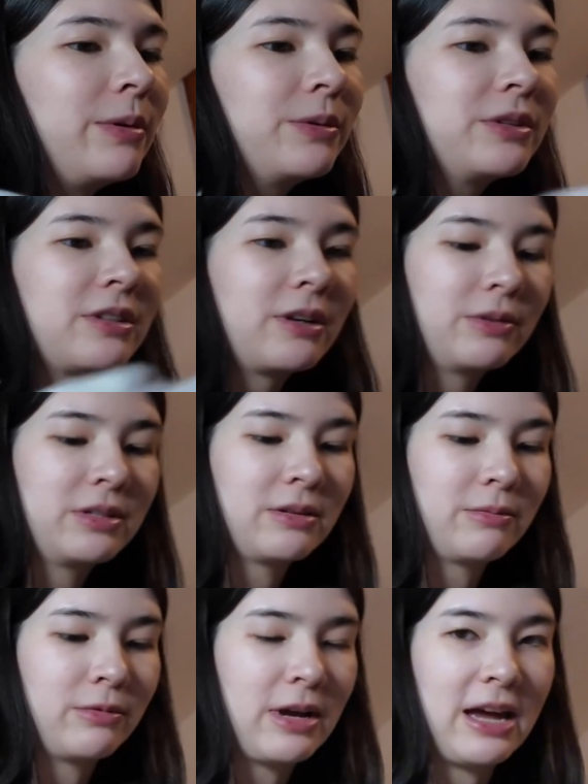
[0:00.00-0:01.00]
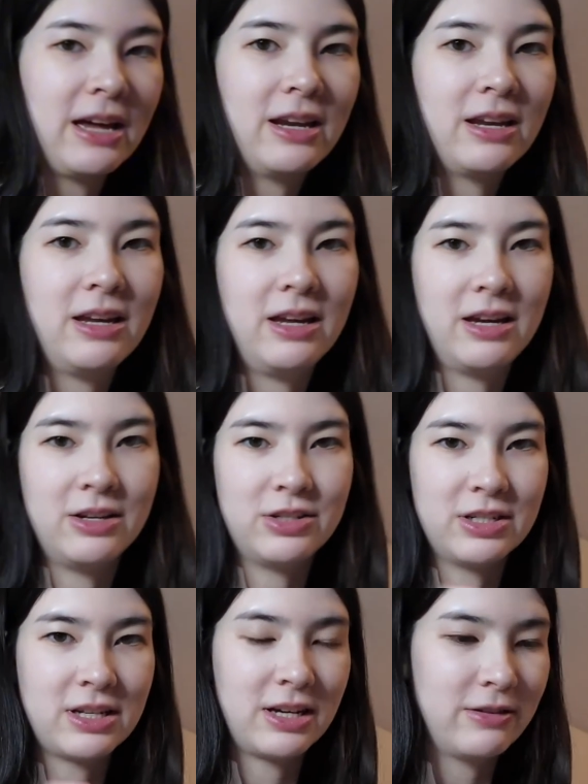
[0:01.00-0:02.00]
we'll start with some red and
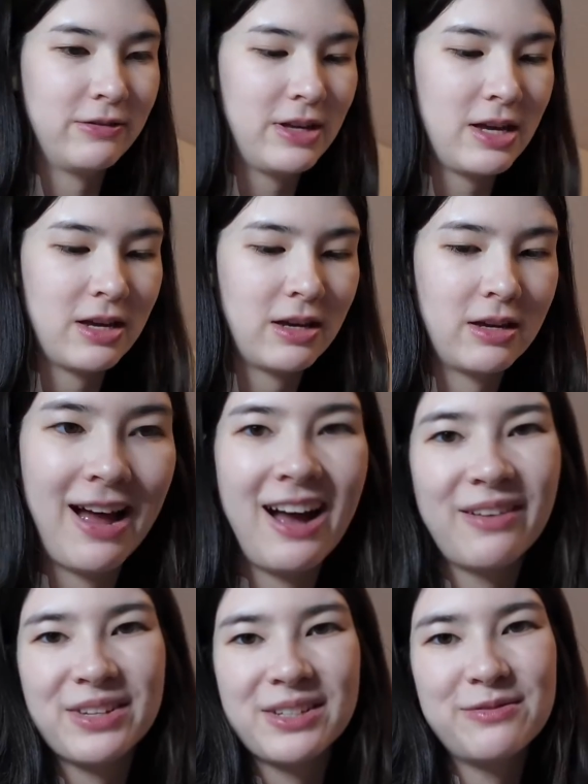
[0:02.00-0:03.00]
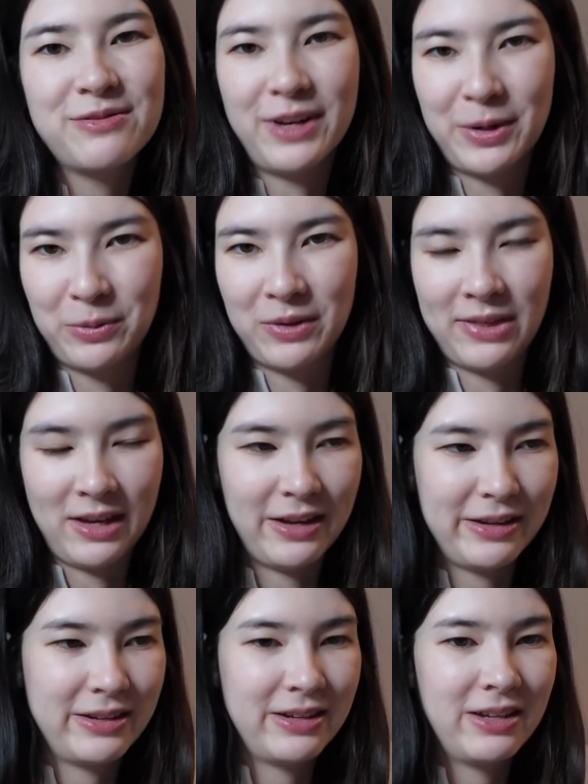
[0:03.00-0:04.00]
just kind of like have some fun with
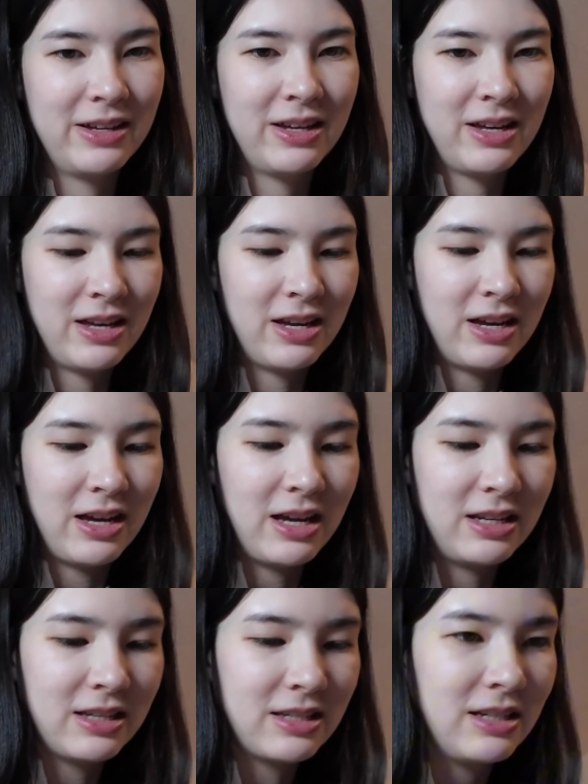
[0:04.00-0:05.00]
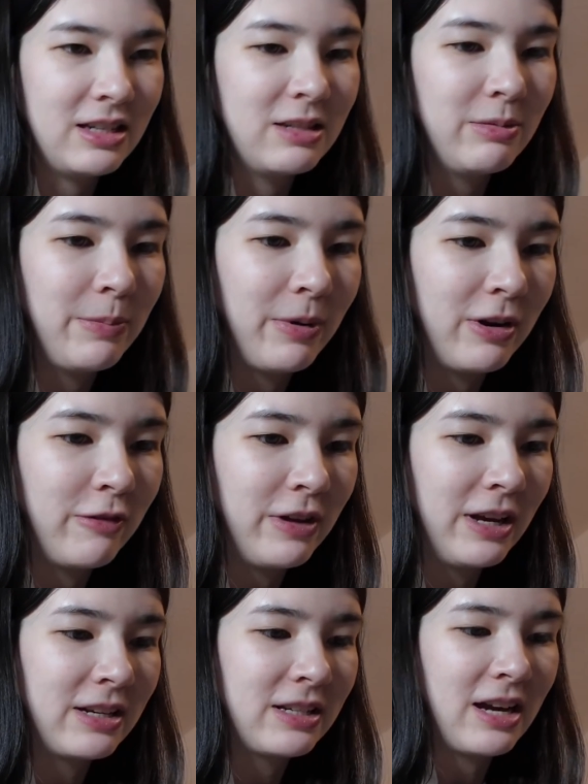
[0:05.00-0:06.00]
it. It doesn't need to be
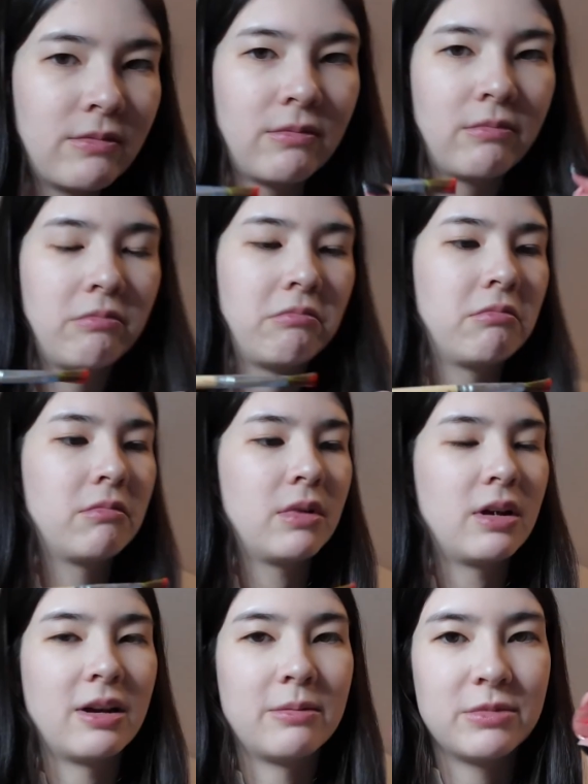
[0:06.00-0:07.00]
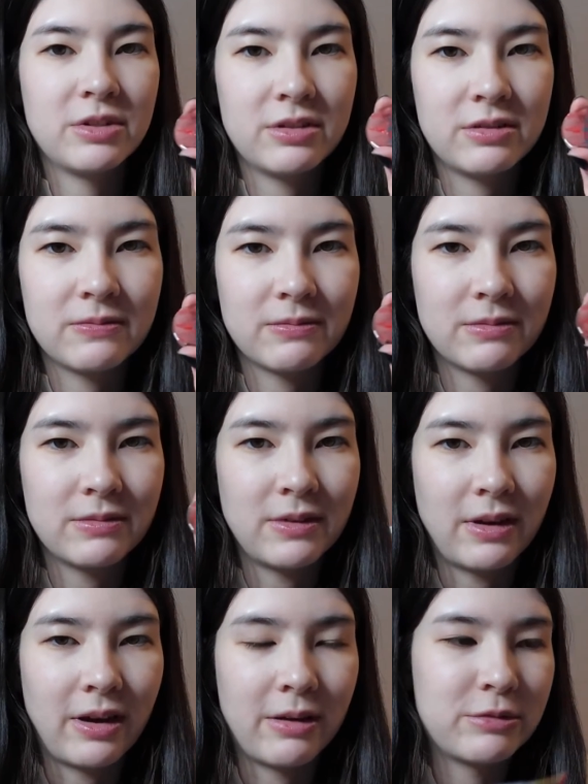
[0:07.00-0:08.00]
perfect. I'm just
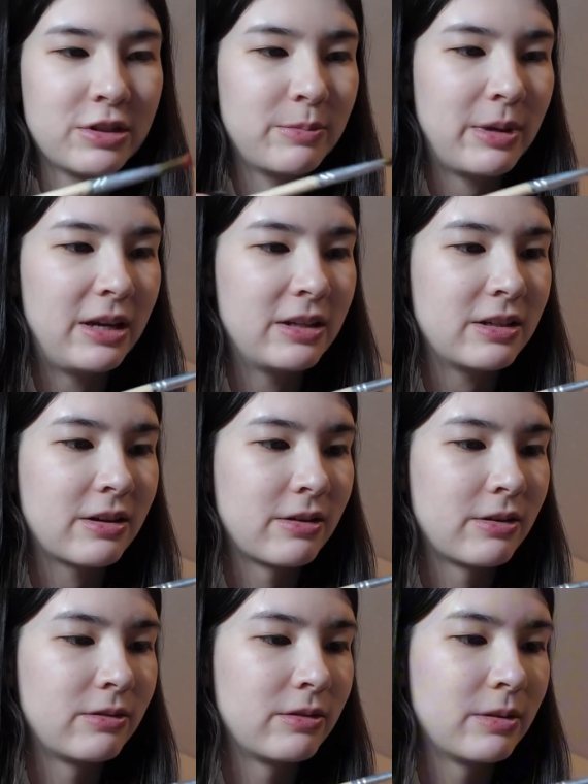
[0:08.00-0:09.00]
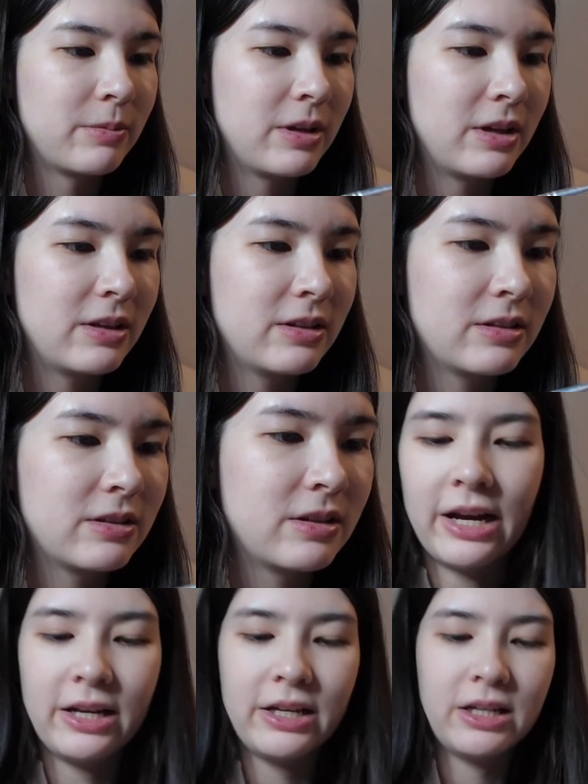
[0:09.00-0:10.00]
painting all over the place.
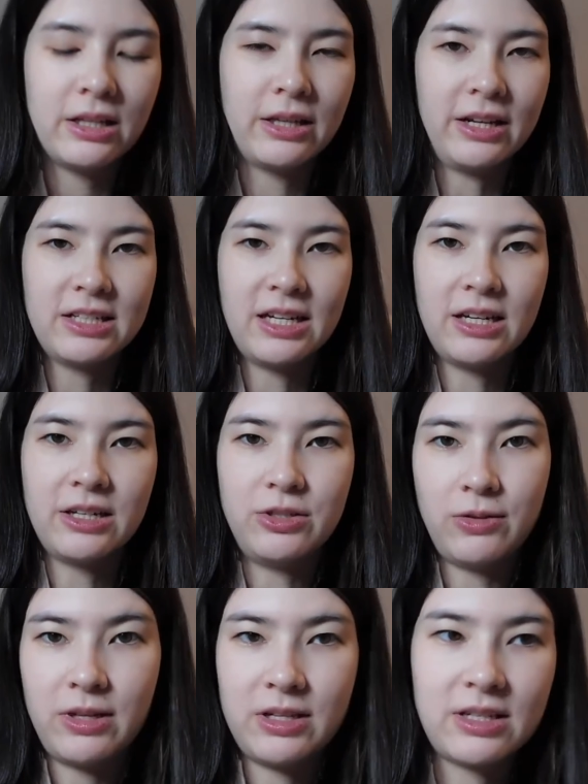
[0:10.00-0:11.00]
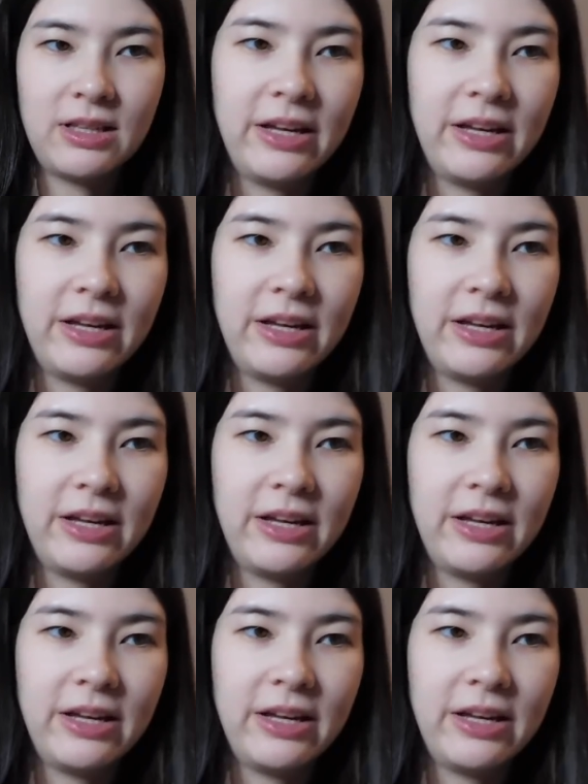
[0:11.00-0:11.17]
I like to do things in